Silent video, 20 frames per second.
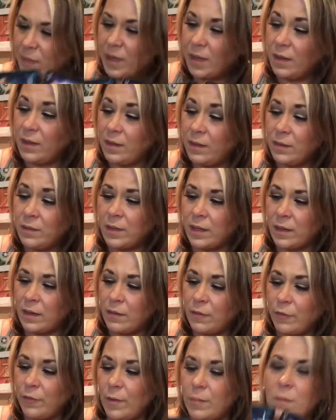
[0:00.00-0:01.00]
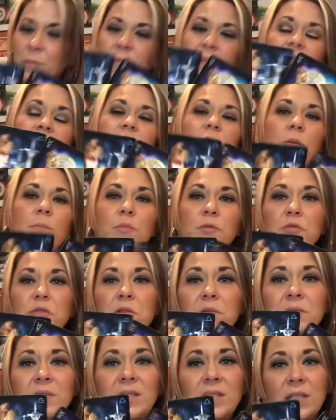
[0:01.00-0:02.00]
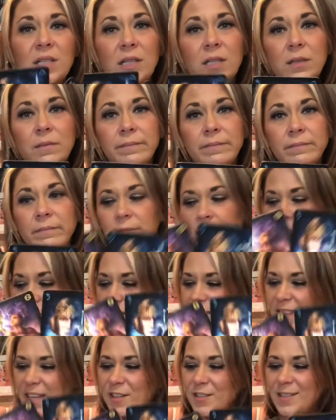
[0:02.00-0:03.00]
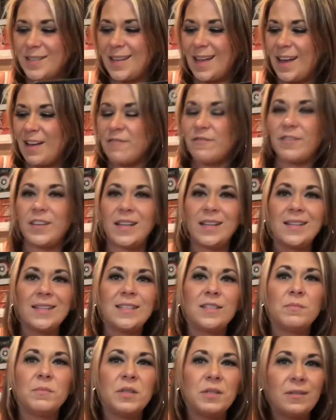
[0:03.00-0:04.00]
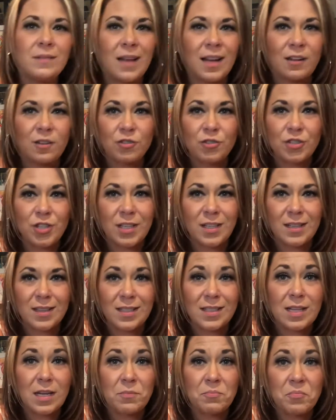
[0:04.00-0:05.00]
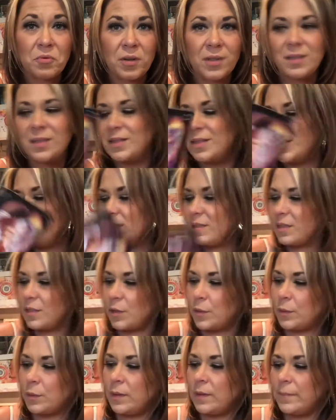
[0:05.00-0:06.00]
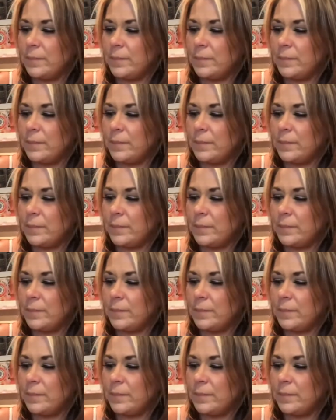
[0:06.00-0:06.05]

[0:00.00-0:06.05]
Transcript: healing from a missed opportunity. There's that Venus moon energy, the Temperance. And so,